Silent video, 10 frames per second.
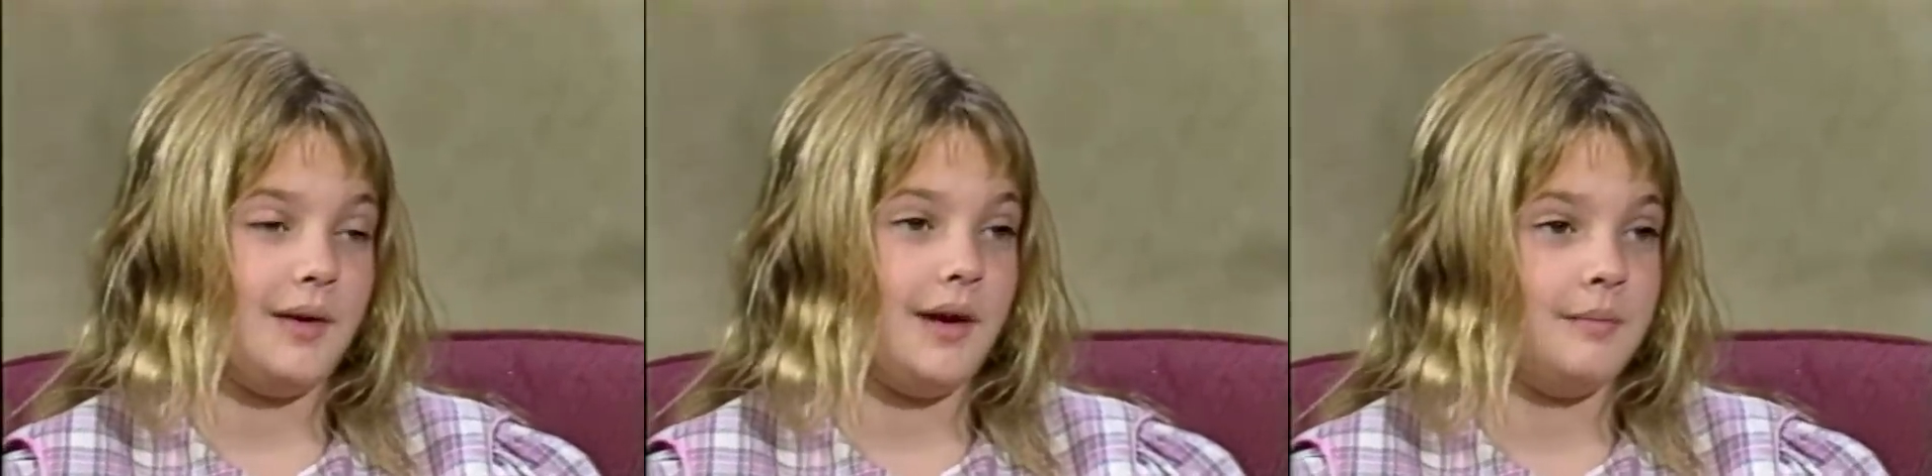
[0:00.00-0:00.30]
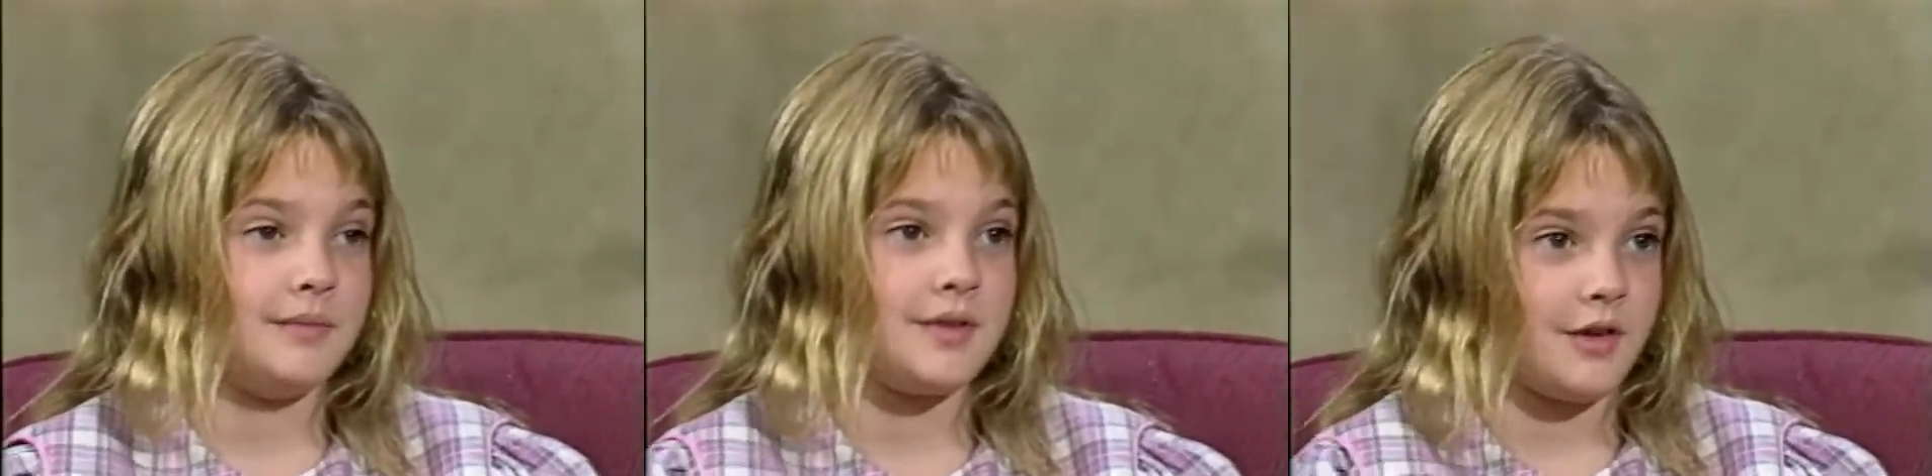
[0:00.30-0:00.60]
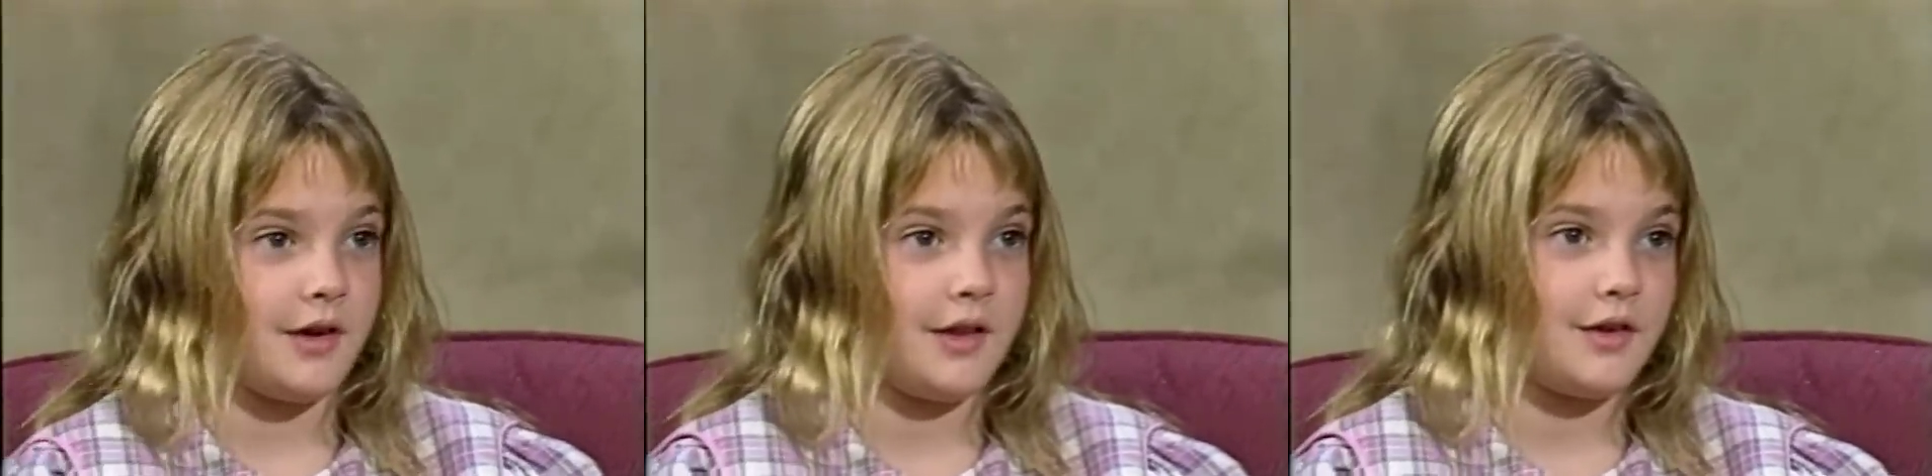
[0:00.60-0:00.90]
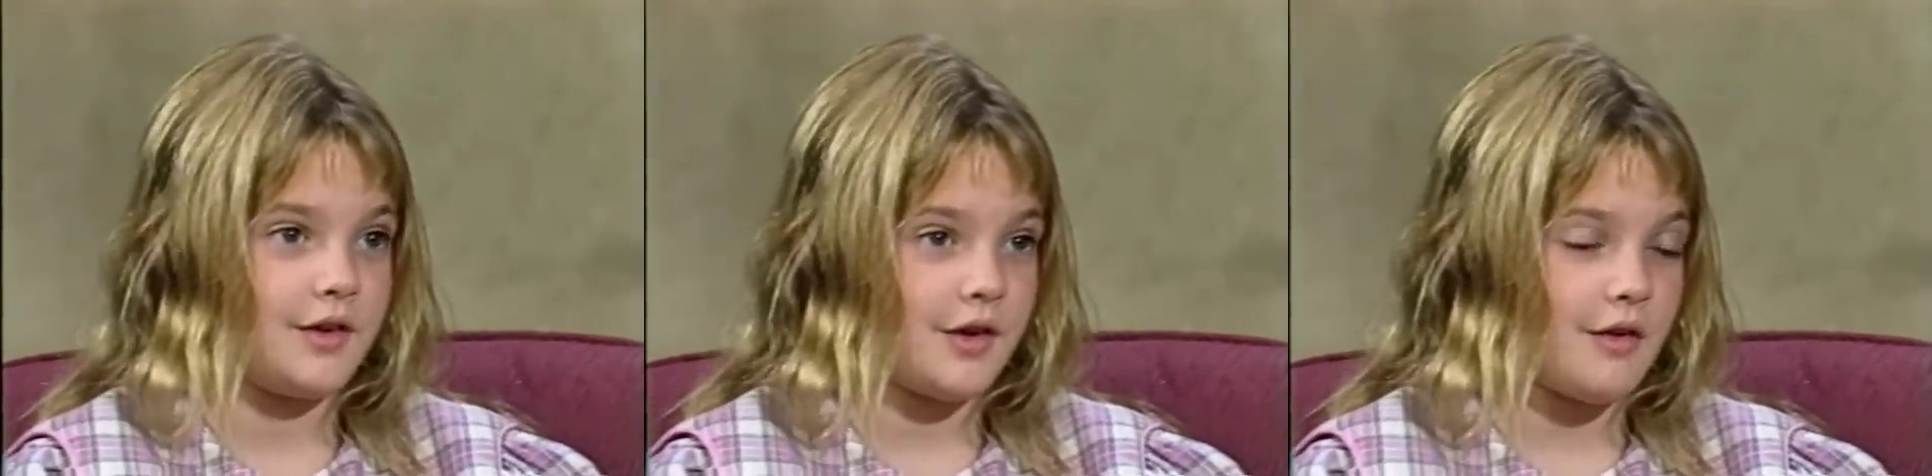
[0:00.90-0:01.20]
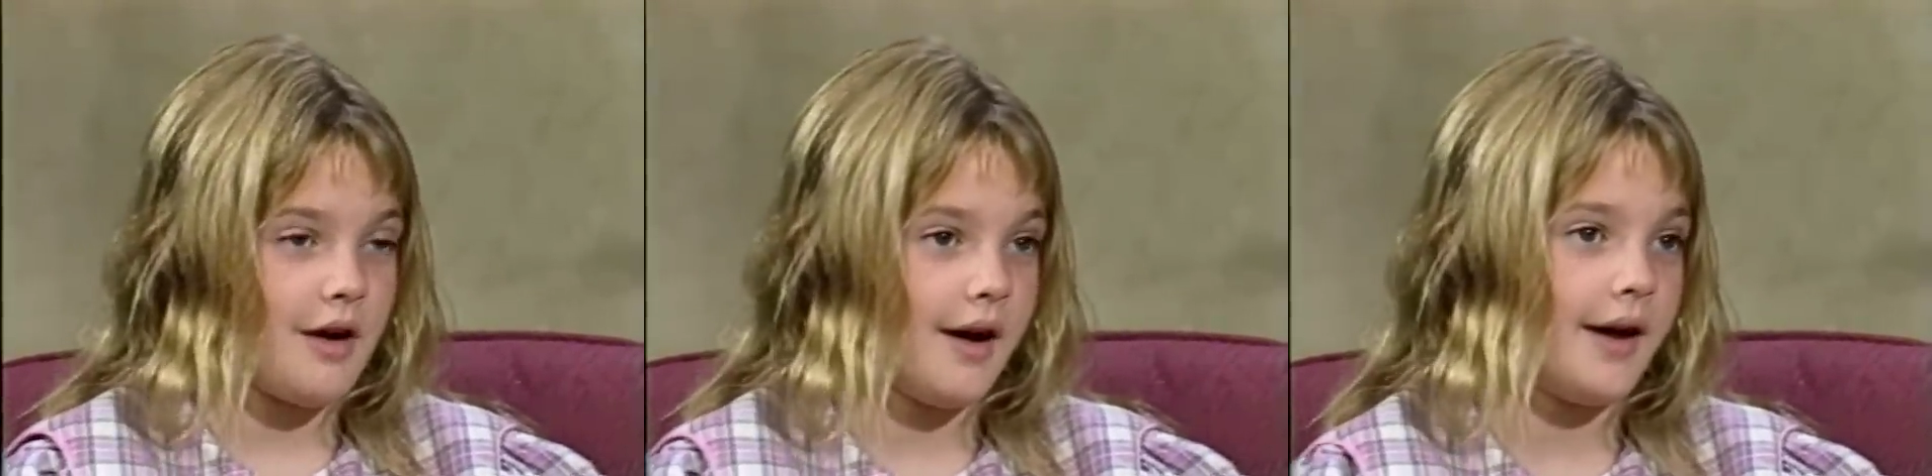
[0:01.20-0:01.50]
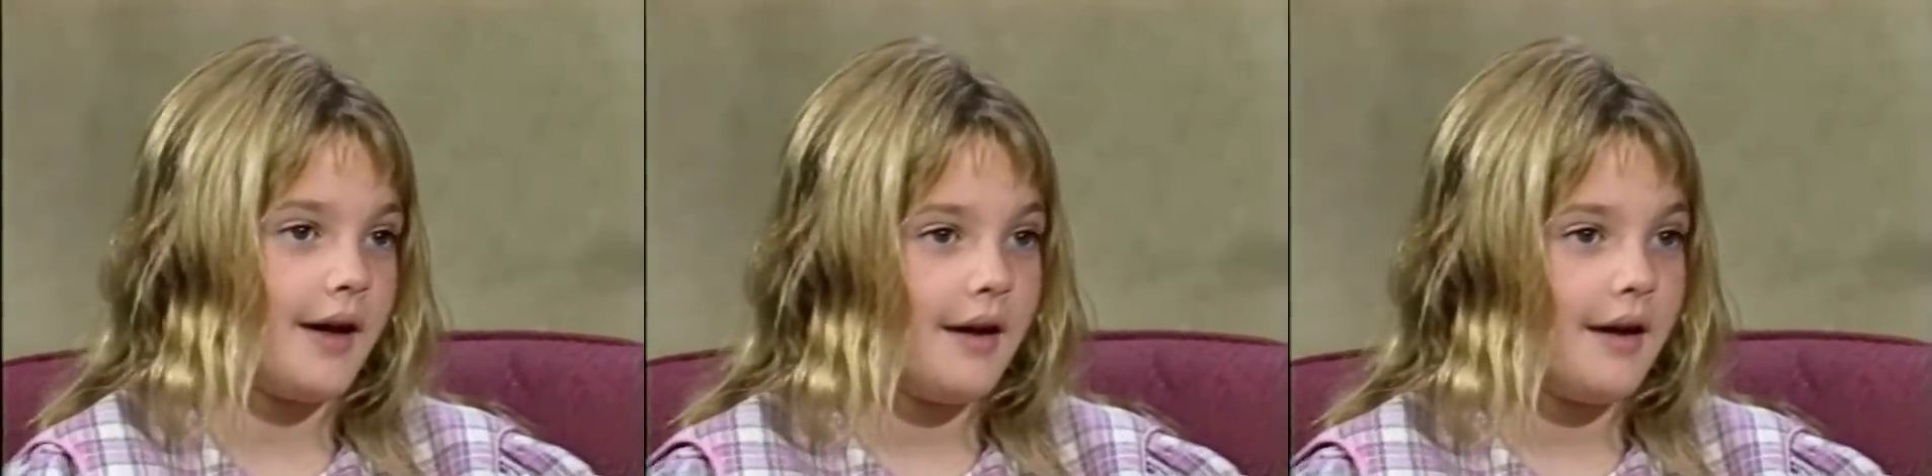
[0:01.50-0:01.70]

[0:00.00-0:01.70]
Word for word: I, I'm starting to cry.